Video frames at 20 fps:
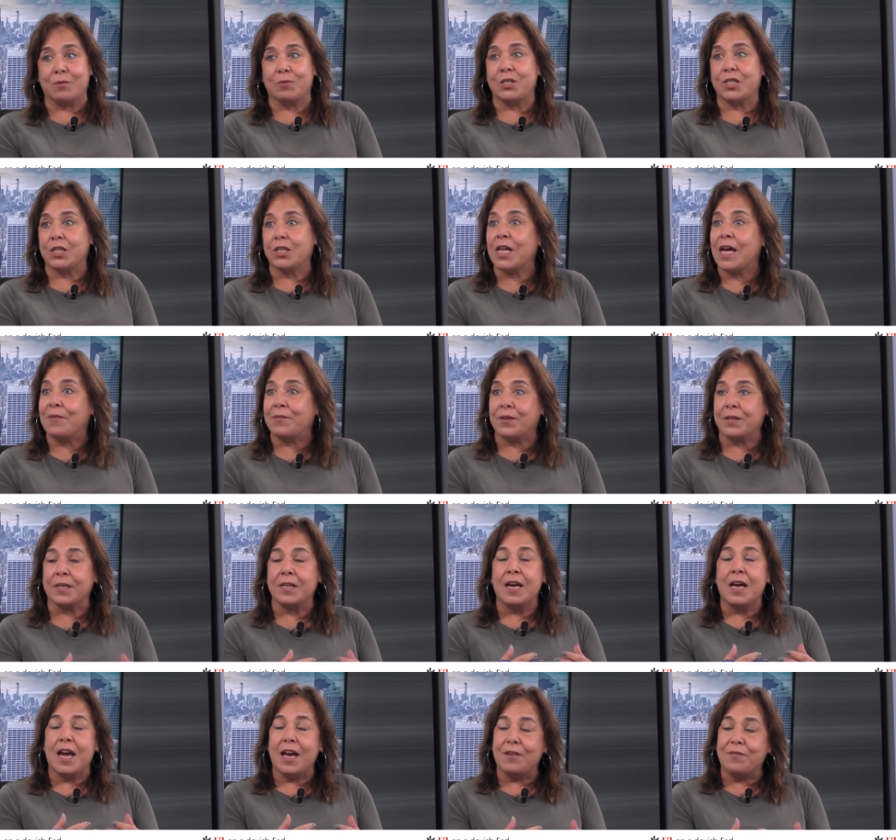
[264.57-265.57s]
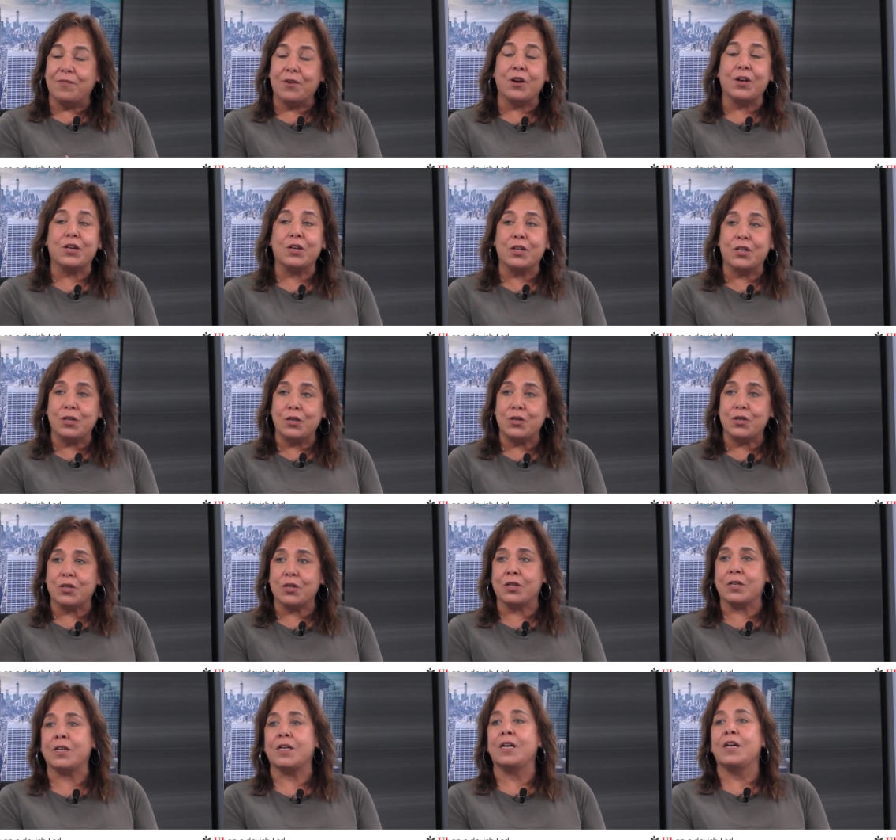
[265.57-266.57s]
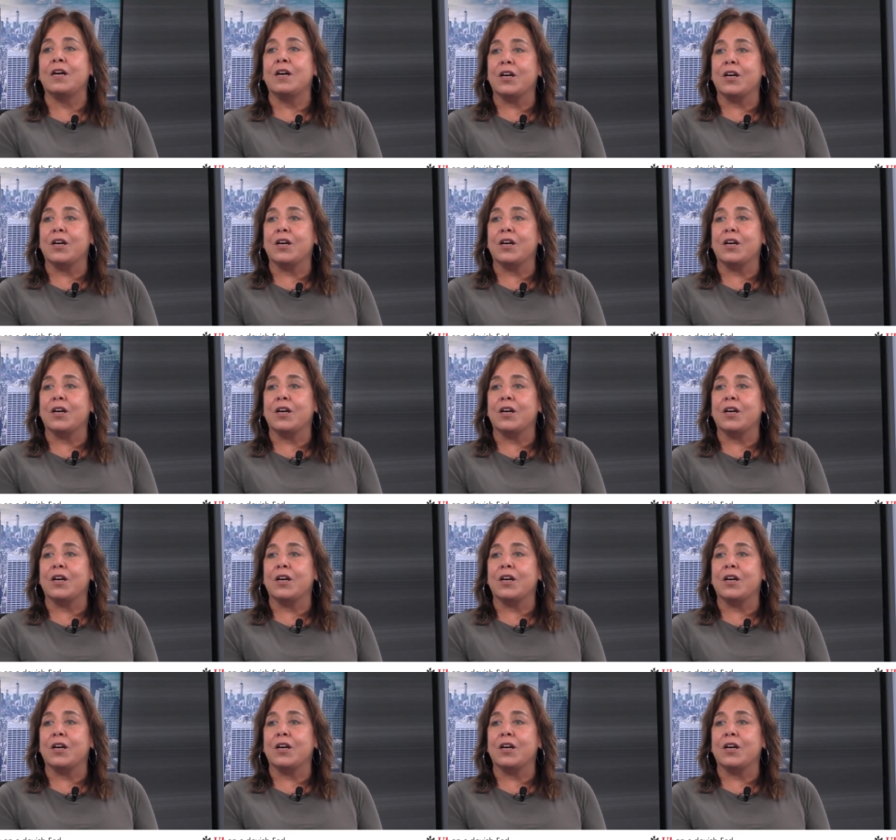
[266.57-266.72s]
know still have a, a very good cushion,